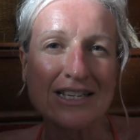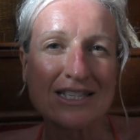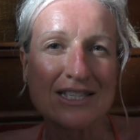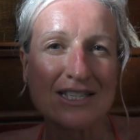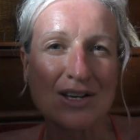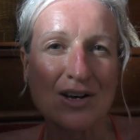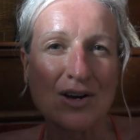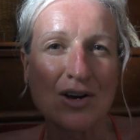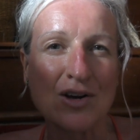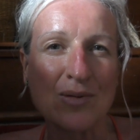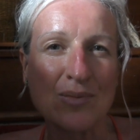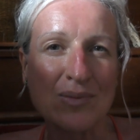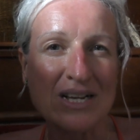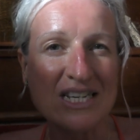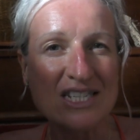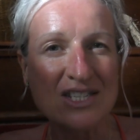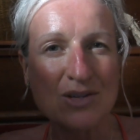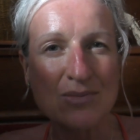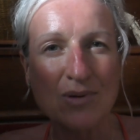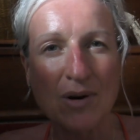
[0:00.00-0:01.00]
So
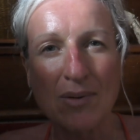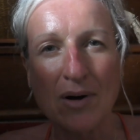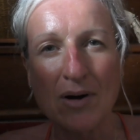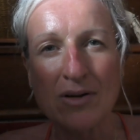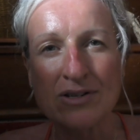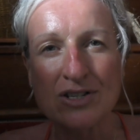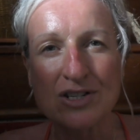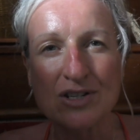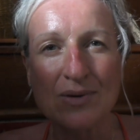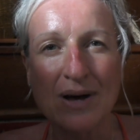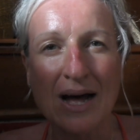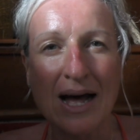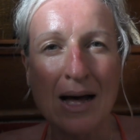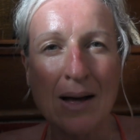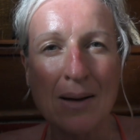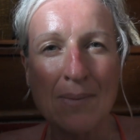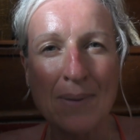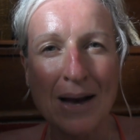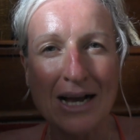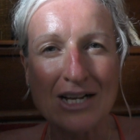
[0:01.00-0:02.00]
please do pop on to
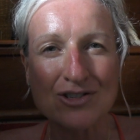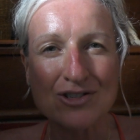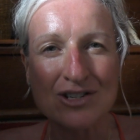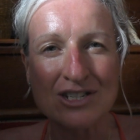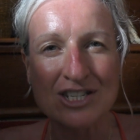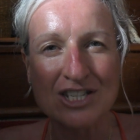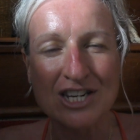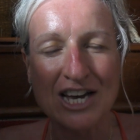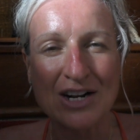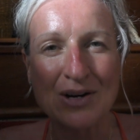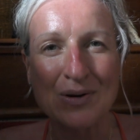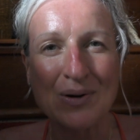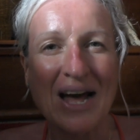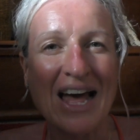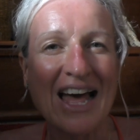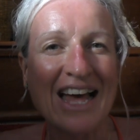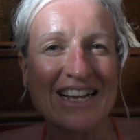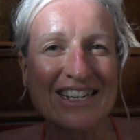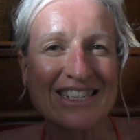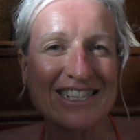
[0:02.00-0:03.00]
our Patreon channel
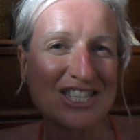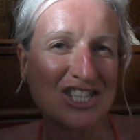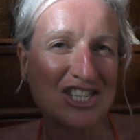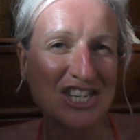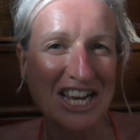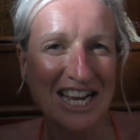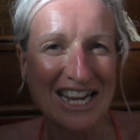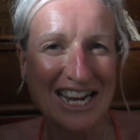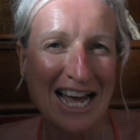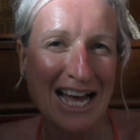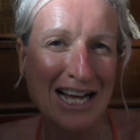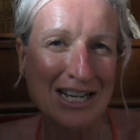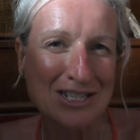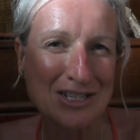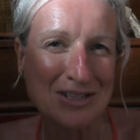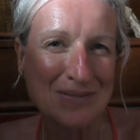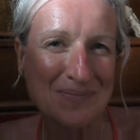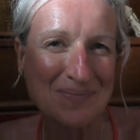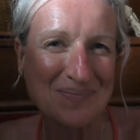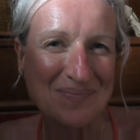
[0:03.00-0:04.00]
and check it
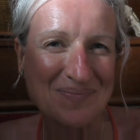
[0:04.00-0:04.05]
out.